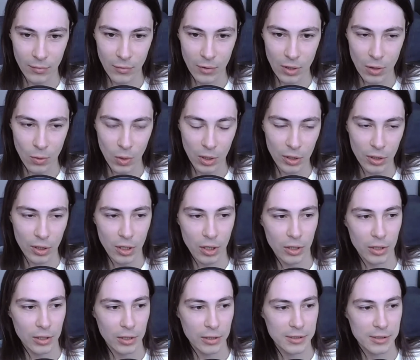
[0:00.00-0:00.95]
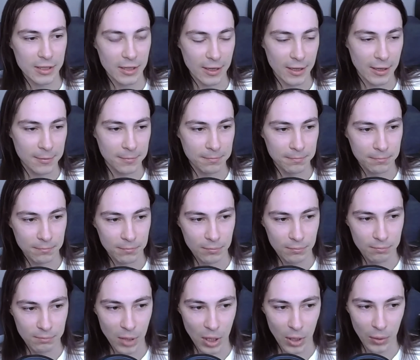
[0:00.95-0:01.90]
Well, it's
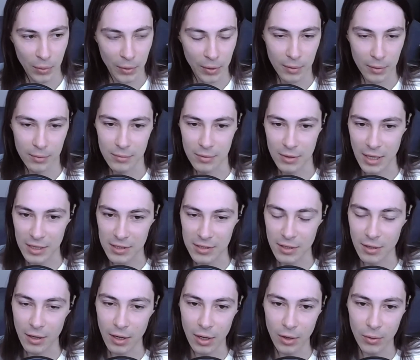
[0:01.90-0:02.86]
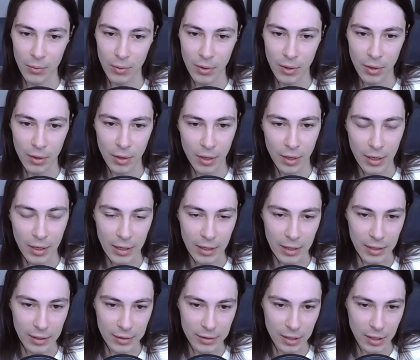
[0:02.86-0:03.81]
both yes and no.
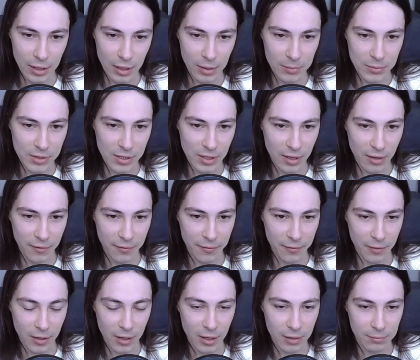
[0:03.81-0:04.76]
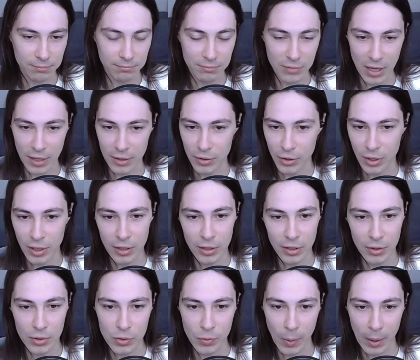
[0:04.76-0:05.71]
In terms of, you can
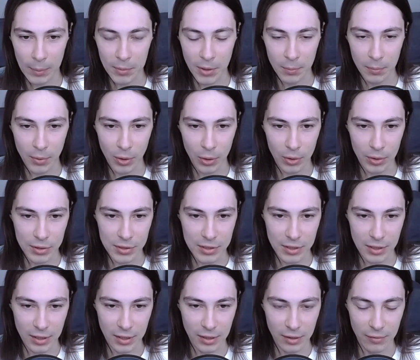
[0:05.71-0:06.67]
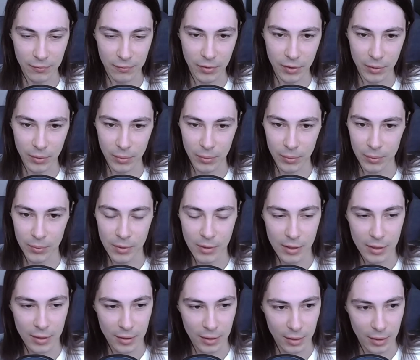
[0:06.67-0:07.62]
use web components in Vue
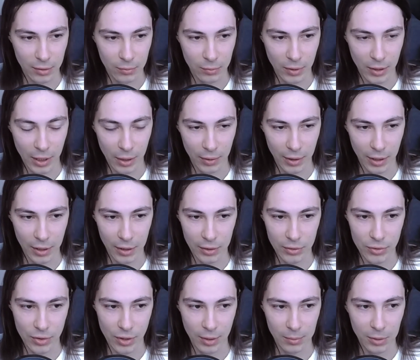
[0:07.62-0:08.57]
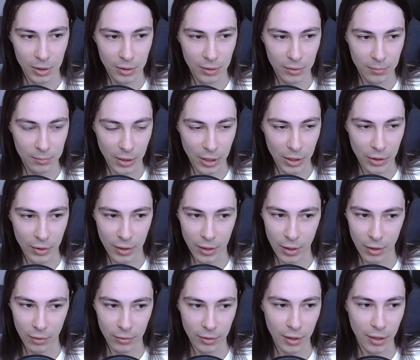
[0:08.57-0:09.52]
without any trouble, but you can
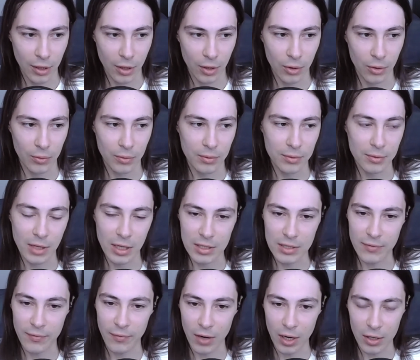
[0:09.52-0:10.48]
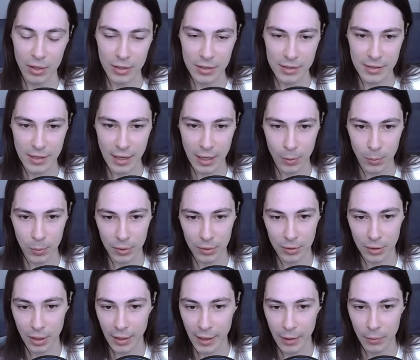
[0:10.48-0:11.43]
only go as far as that
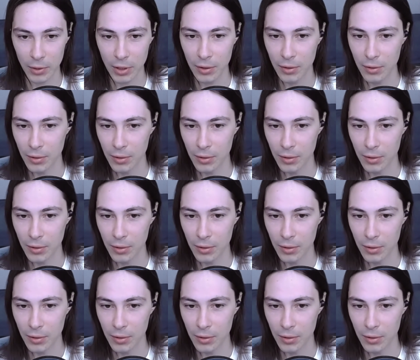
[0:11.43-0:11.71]
will allow you.